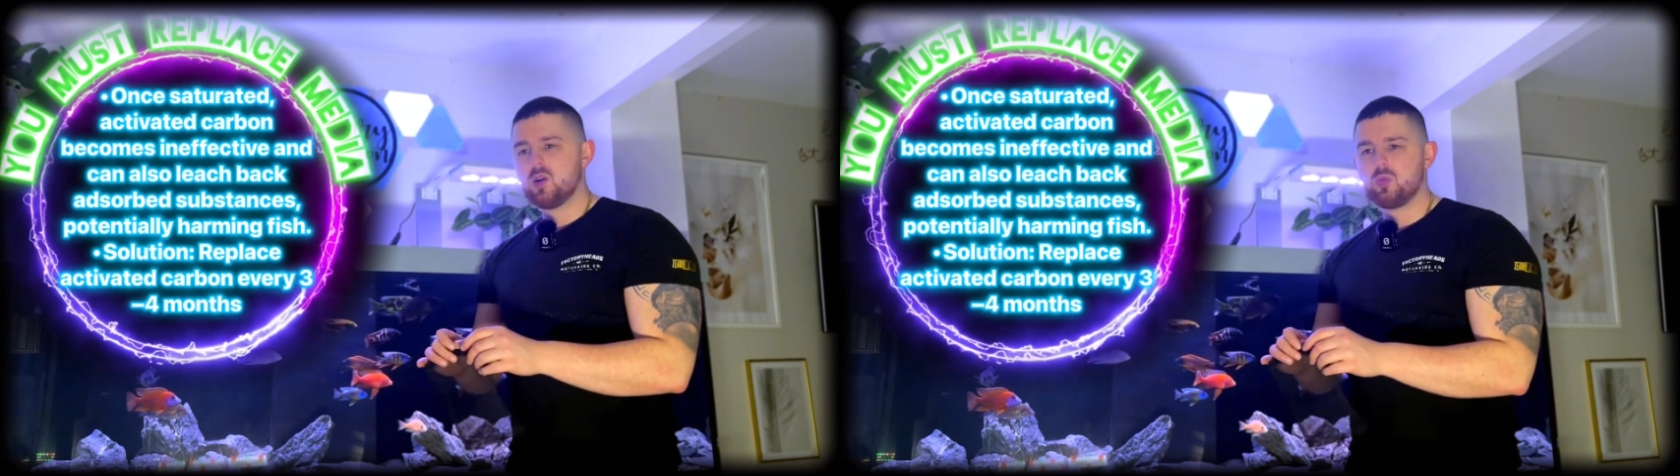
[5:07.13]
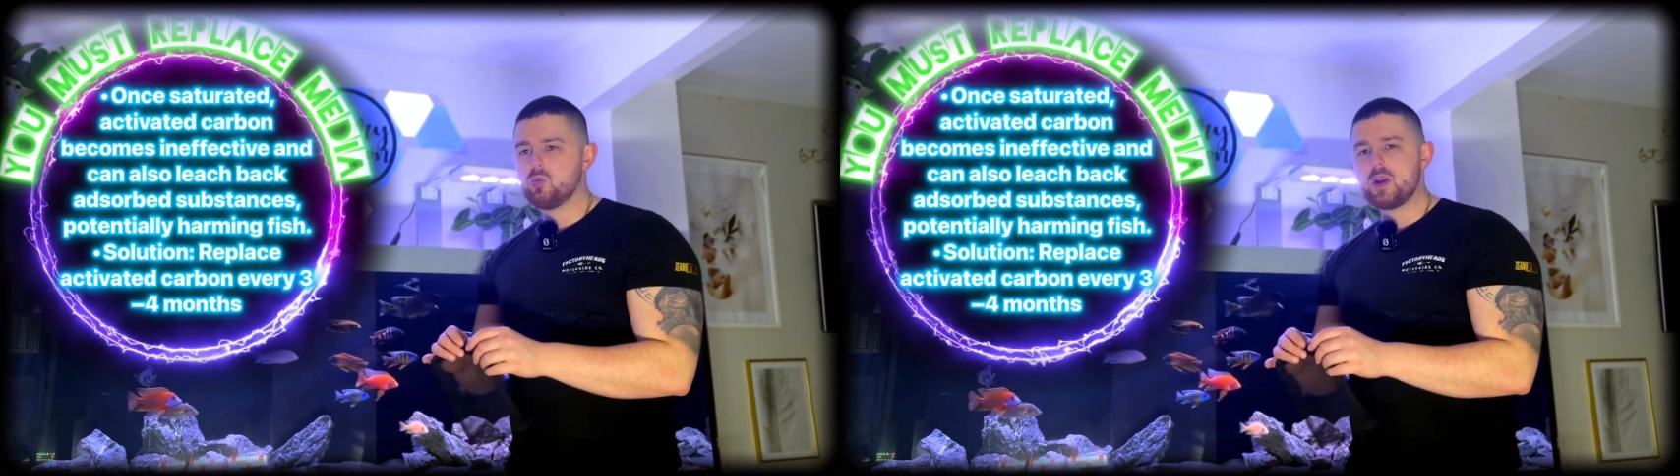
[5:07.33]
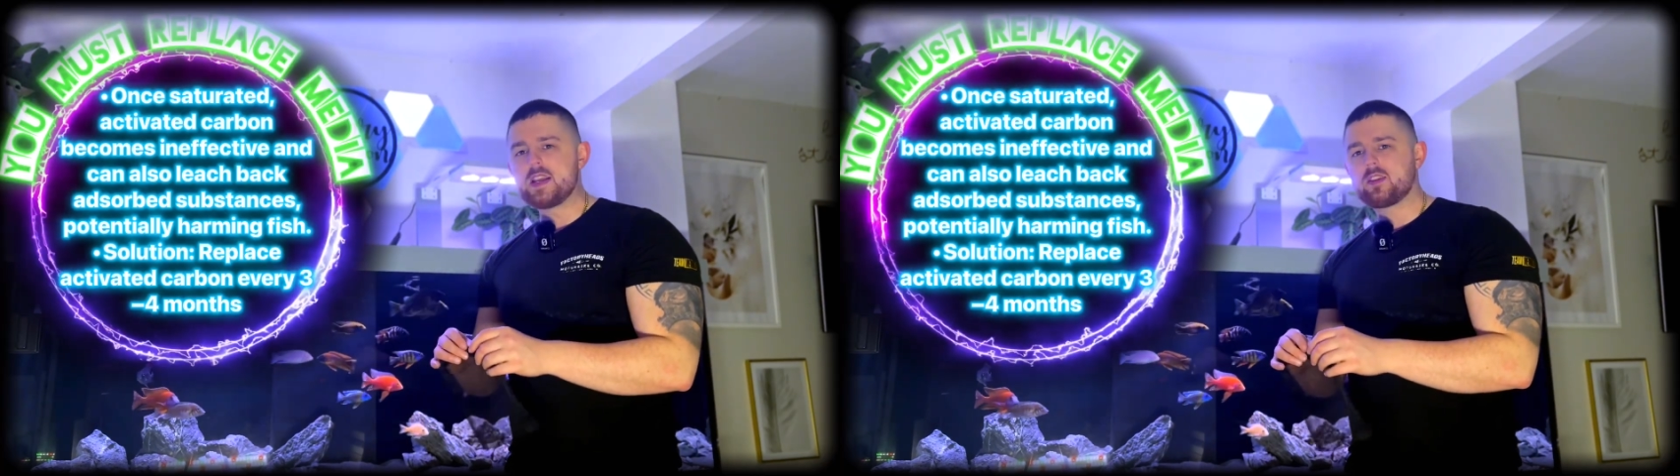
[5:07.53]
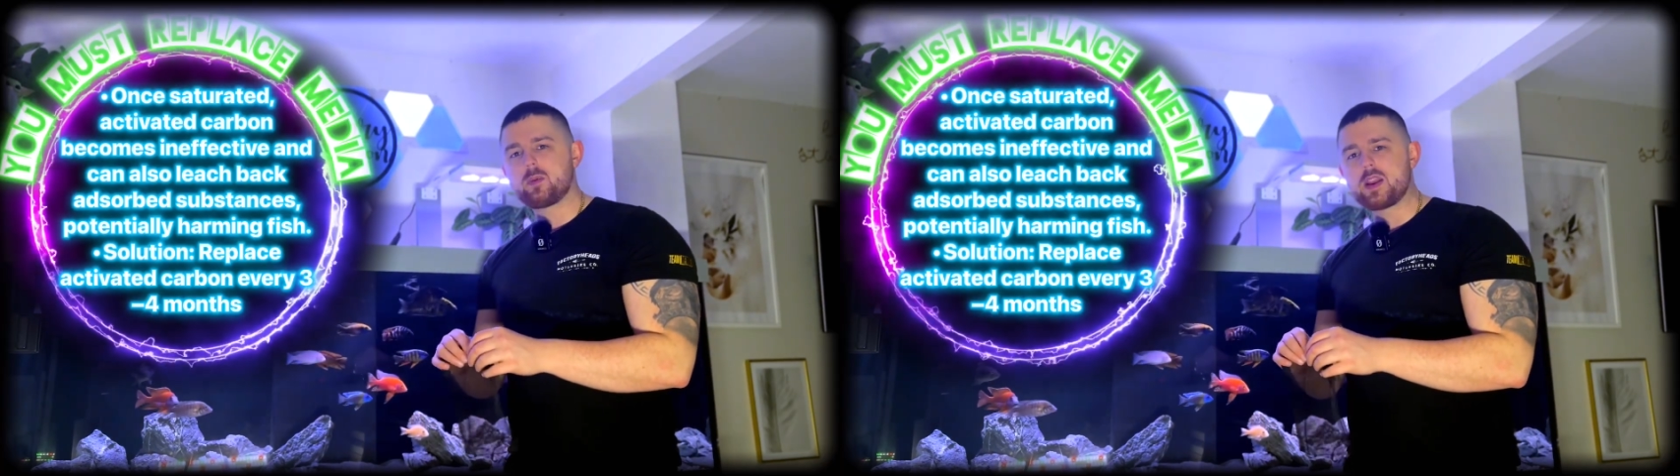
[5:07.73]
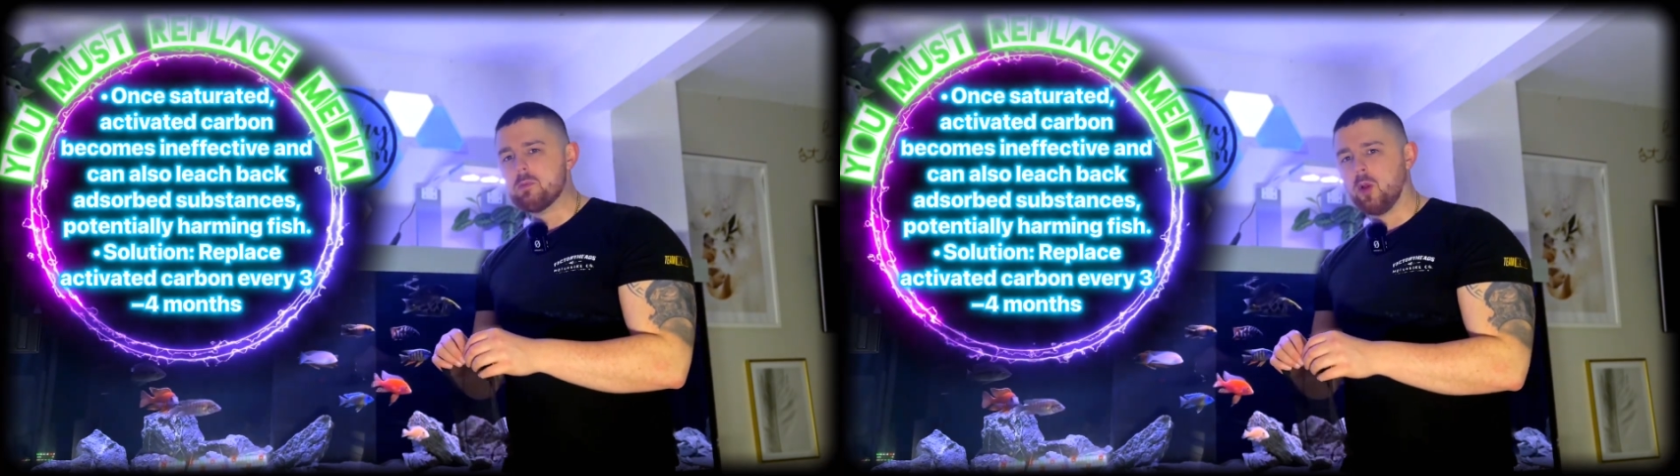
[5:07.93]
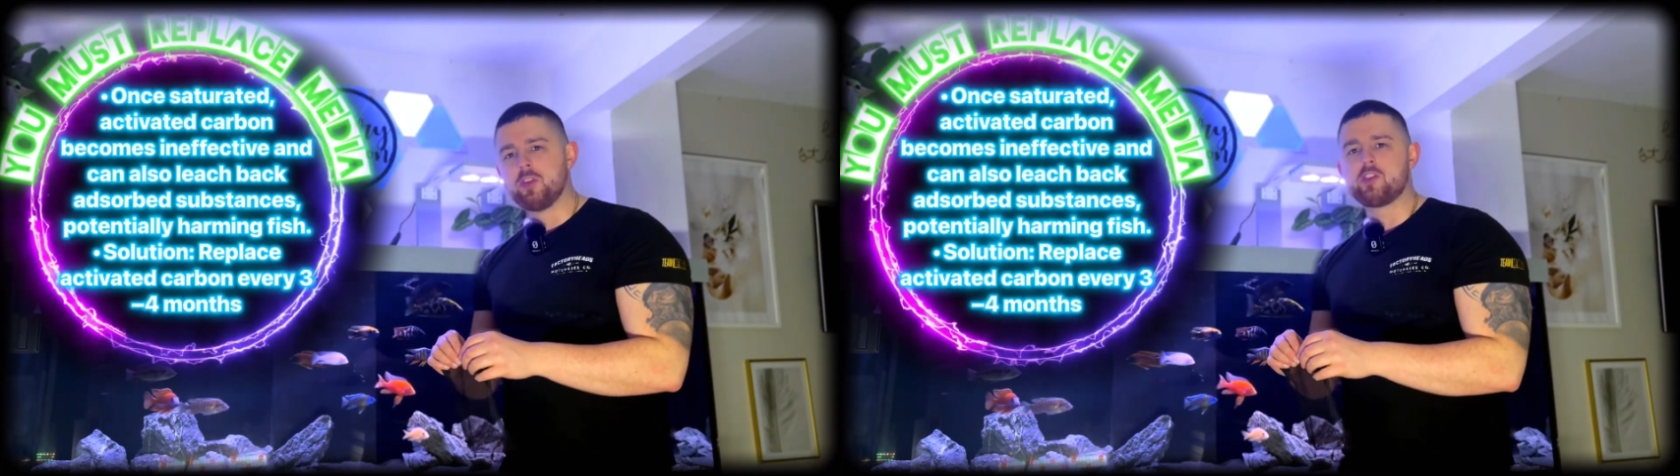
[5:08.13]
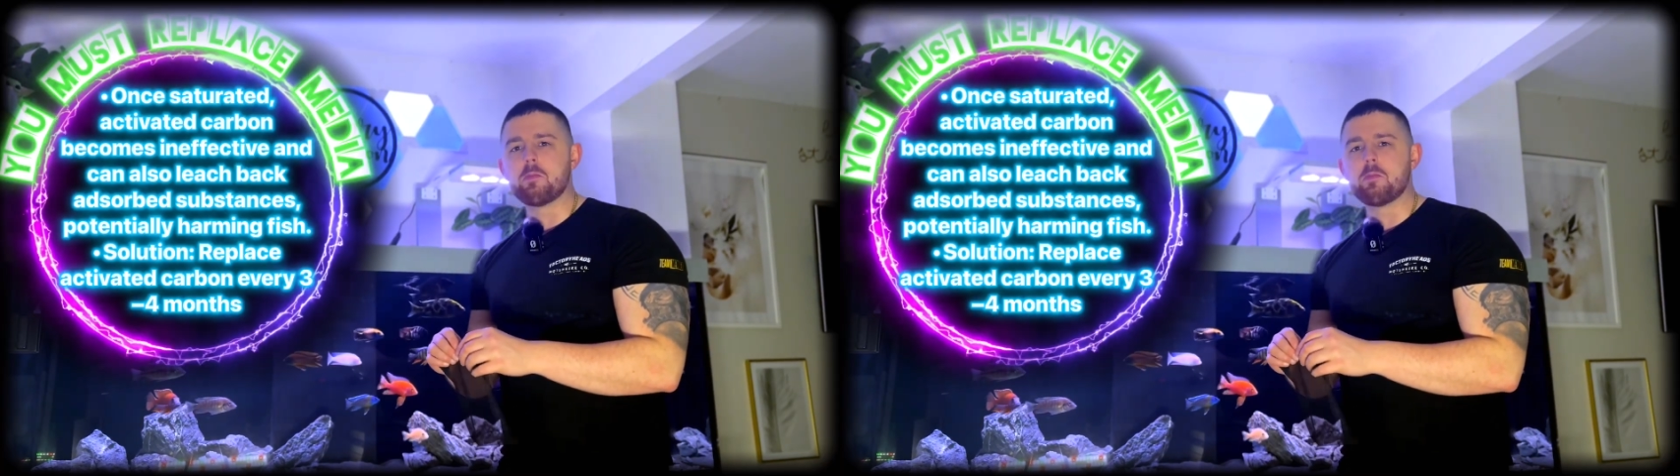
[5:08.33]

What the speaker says: run it 3 months